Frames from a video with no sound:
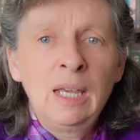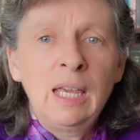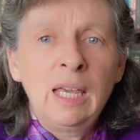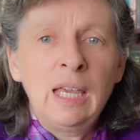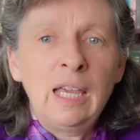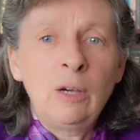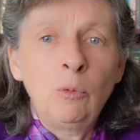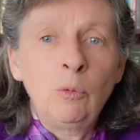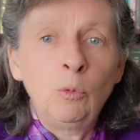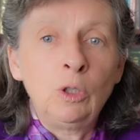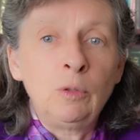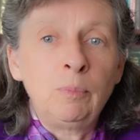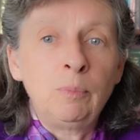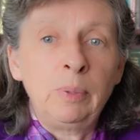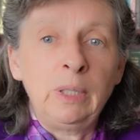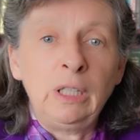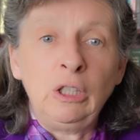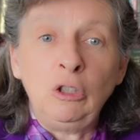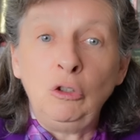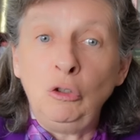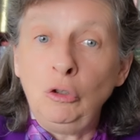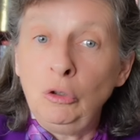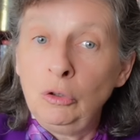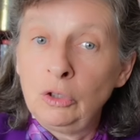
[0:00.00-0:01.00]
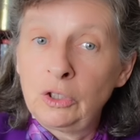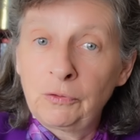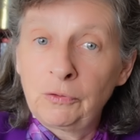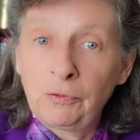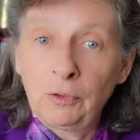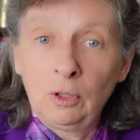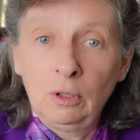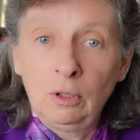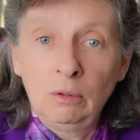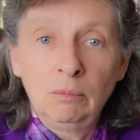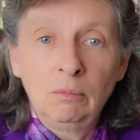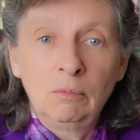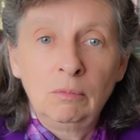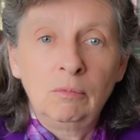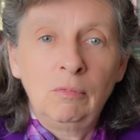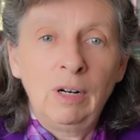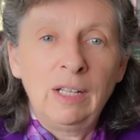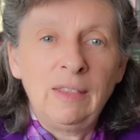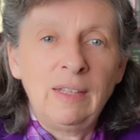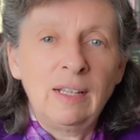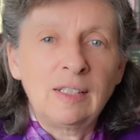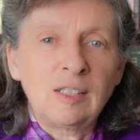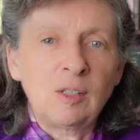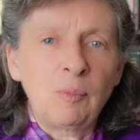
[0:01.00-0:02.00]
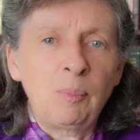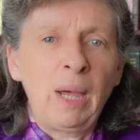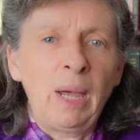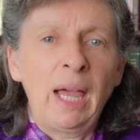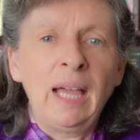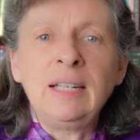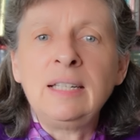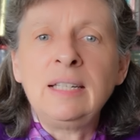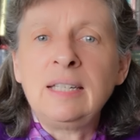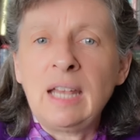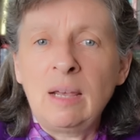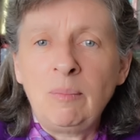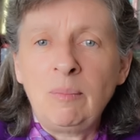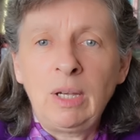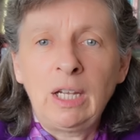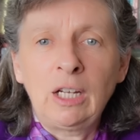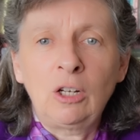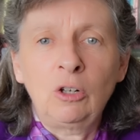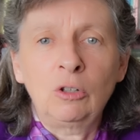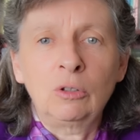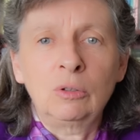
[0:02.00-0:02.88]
It would be useful when there's a pandemic